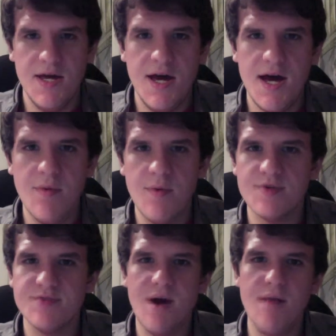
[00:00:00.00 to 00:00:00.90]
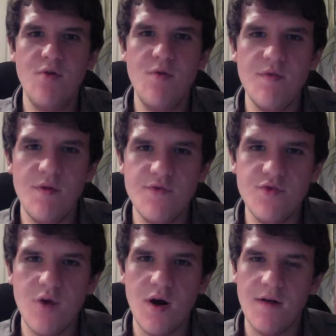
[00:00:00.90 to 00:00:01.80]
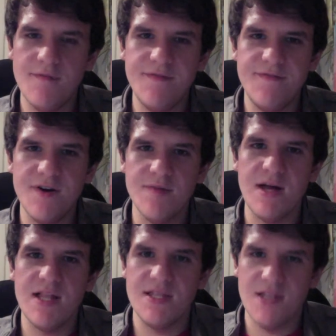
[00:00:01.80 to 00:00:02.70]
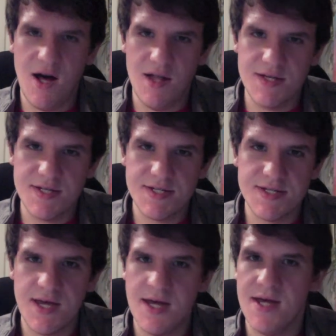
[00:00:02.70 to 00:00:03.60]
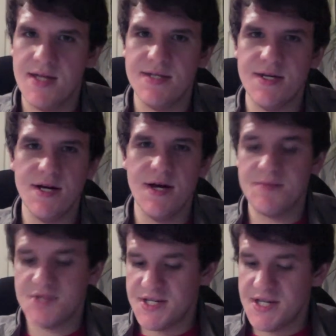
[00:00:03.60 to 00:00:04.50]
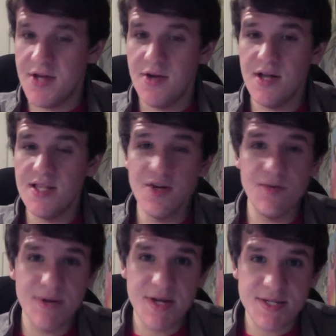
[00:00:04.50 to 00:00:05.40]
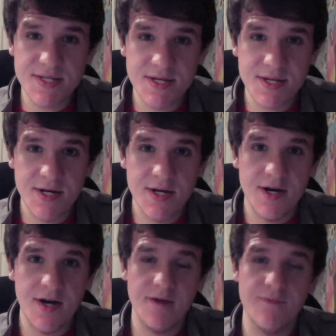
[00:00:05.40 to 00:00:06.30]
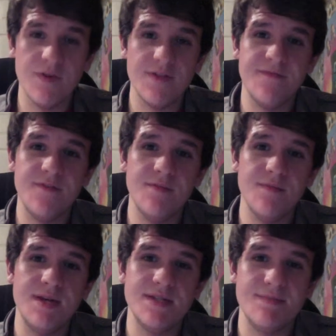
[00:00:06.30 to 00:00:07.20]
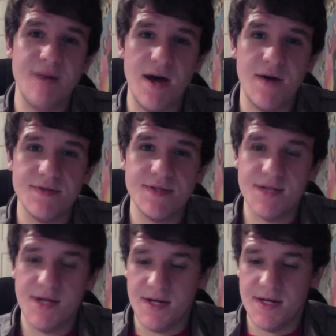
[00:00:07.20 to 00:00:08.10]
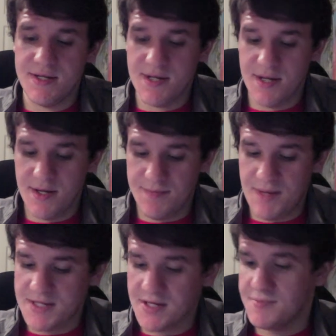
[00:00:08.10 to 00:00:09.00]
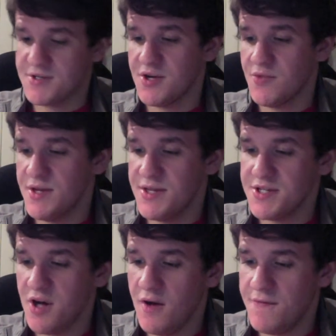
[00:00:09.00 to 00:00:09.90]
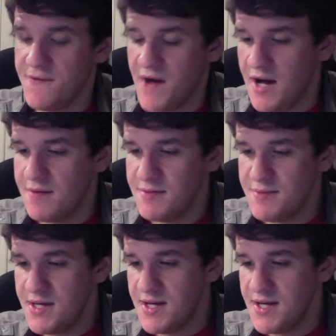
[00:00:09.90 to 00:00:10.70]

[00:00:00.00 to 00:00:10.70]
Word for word: Hi, welcome to my movie review of the film Lawless, and uh, I'm just going to tell you a little bit of what the film is about. And uh, basically, I'm just going to read this off of IMDb.